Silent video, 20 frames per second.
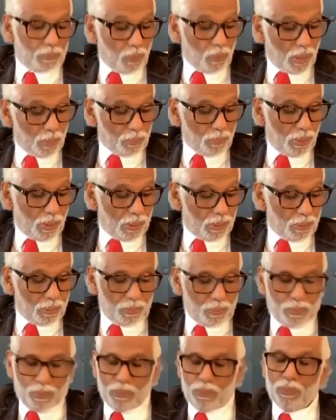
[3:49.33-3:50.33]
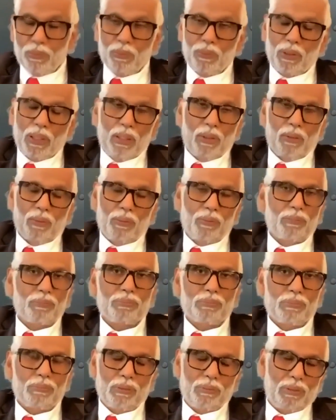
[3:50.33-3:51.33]
So I'm going to do,
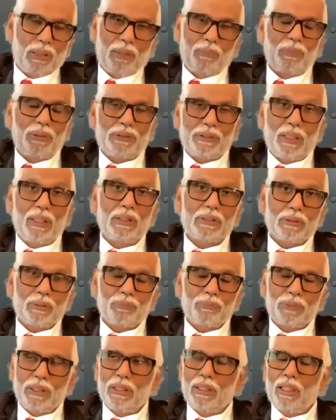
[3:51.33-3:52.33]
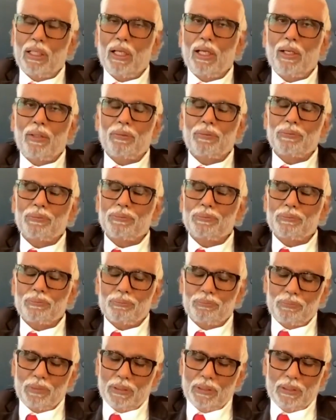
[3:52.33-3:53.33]
I may say something now
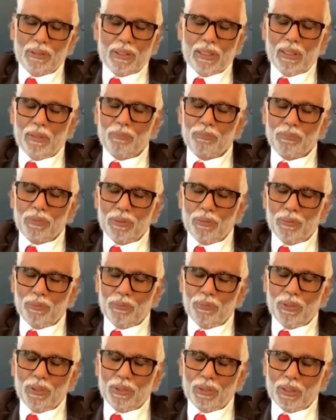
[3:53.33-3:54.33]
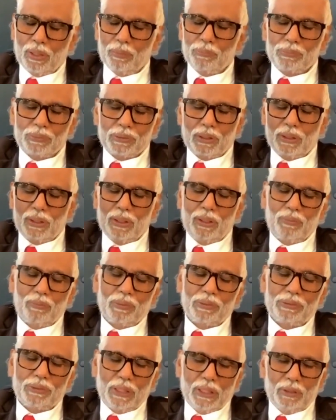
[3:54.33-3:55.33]
by the time the new year comes and I
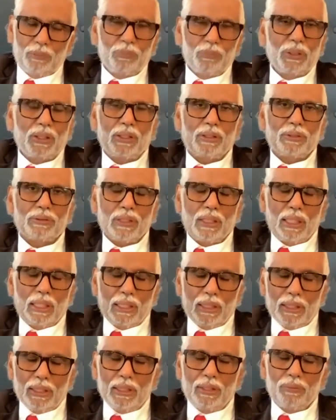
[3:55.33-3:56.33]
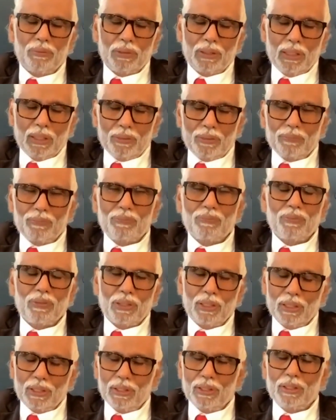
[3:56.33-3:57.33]
will change because I live
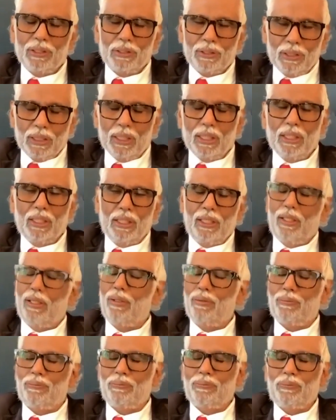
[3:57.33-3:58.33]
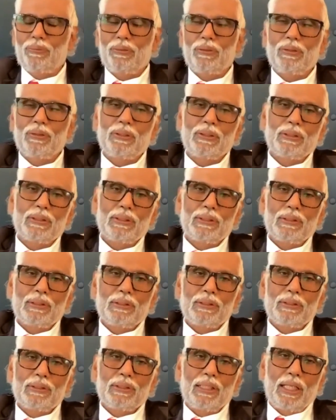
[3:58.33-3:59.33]
in the now.
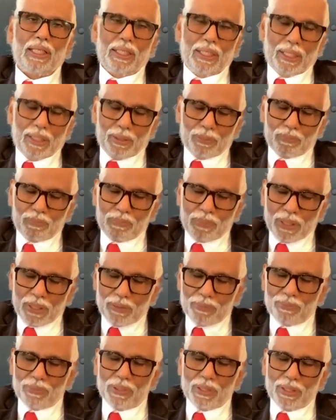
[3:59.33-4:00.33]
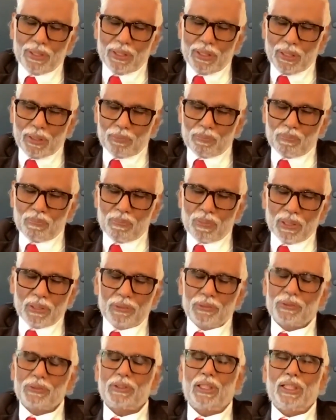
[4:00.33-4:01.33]
And I have benefited
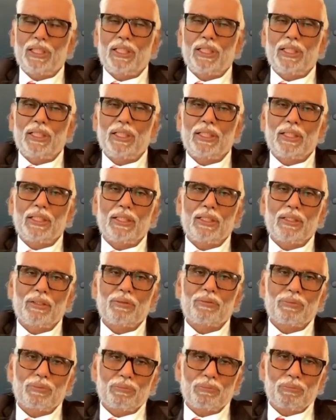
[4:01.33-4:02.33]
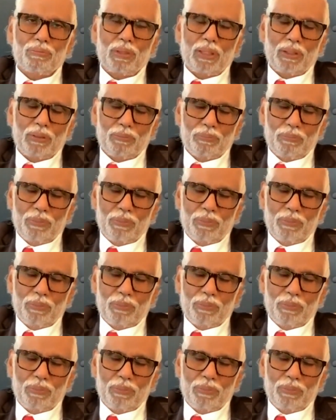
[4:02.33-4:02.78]
immensely by